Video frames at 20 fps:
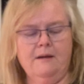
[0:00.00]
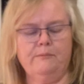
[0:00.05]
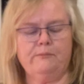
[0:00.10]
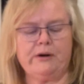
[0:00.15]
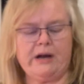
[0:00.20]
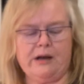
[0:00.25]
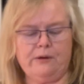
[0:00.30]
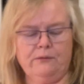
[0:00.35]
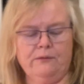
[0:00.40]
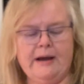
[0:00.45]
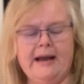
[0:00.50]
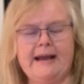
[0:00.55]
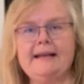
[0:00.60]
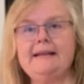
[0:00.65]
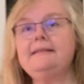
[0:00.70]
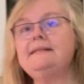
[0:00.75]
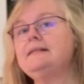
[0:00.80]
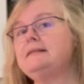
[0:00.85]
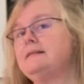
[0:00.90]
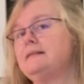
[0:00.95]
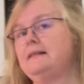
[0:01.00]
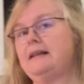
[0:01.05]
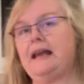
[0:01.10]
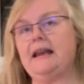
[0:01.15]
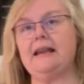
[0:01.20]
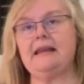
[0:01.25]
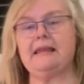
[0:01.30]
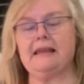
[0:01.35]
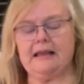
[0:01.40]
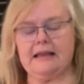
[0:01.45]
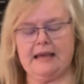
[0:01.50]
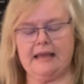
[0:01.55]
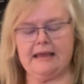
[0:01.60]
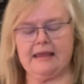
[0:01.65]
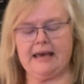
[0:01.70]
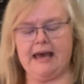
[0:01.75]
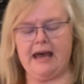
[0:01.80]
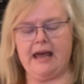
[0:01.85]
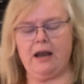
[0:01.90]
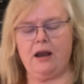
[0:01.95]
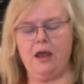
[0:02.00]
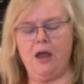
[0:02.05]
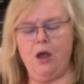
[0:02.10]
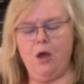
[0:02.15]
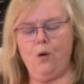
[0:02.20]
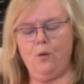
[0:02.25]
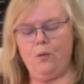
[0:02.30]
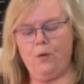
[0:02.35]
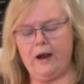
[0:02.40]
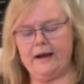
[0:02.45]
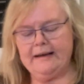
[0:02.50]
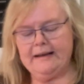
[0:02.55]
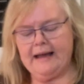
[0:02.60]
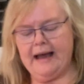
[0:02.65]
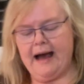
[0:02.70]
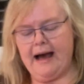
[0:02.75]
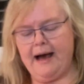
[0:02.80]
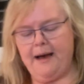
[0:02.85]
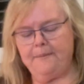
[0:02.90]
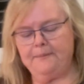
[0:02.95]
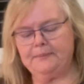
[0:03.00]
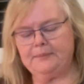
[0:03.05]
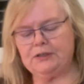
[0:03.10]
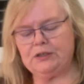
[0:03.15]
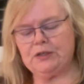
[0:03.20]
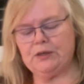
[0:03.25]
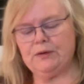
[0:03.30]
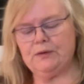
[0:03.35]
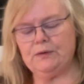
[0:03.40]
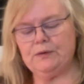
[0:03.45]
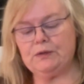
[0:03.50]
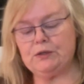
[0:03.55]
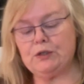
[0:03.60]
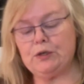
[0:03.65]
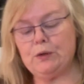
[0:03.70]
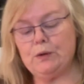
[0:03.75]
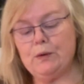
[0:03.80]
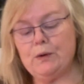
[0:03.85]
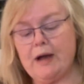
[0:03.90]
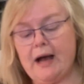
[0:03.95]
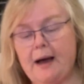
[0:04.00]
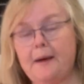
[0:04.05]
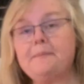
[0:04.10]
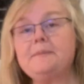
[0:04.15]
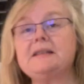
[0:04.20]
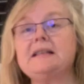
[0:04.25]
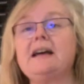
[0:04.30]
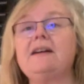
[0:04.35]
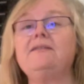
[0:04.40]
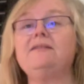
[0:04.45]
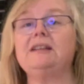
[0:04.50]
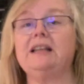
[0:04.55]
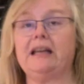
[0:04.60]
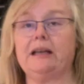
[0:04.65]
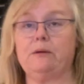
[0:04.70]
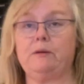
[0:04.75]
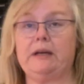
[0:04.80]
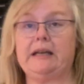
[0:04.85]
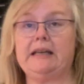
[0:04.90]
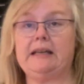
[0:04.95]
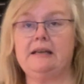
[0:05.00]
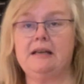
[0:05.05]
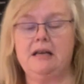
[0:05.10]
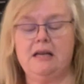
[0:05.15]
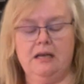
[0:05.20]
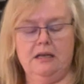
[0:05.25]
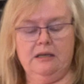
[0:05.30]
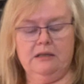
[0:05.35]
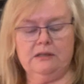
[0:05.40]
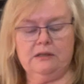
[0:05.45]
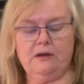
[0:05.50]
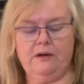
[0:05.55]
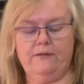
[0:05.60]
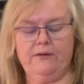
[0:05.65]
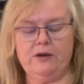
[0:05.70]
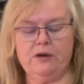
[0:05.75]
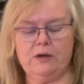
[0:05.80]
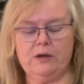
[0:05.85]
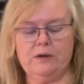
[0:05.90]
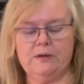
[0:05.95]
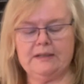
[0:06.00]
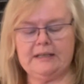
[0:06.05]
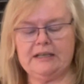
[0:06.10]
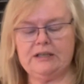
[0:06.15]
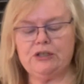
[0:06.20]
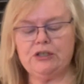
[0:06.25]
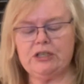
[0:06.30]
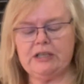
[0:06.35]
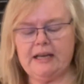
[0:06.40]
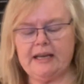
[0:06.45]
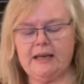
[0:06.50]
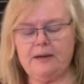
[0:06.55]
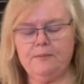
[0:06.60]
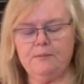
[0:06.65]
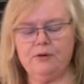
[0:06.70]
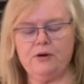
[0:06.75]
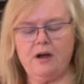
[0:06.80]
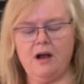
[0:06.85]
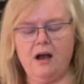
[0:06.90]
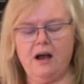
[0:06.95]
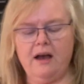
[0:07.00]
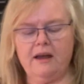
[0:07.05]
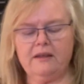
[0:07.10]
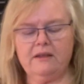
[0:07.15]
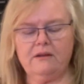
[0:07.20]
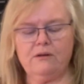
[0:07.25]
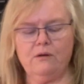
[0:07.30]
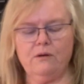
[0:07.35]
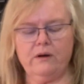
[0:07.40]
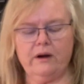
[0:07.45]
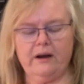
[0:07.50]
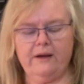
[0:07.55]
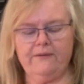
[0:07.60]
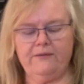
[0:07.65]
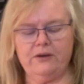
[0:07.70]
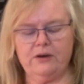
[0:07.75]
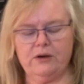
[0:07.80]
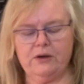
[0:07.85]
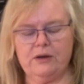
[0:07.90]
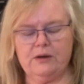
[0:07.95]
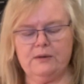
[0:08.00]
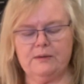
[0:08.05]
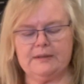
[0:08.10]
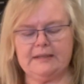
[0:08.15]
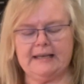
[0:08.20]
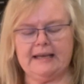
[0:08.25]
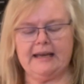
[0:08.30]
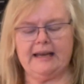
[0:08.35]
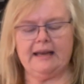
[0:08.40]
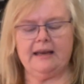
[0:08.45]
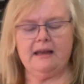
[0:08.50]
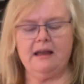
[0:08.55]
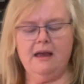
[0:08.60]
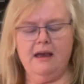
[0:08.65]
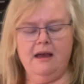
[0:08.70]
brown rice, anything like that, 1 cup to 2 cups of liquid. So if you're using chicken broth, or if you're using